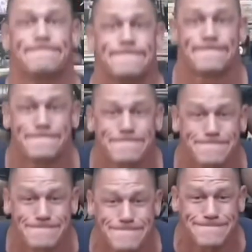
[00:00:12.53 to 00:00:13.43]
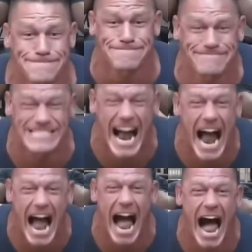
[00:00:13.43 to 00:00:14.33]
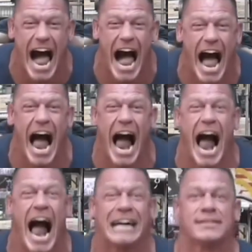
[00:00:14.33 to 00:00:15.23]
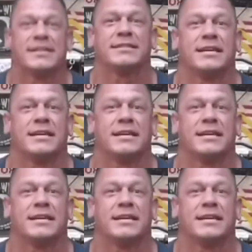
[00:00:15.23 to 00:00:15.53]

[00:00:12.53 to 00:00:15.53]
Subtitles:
squat performed with perfect technique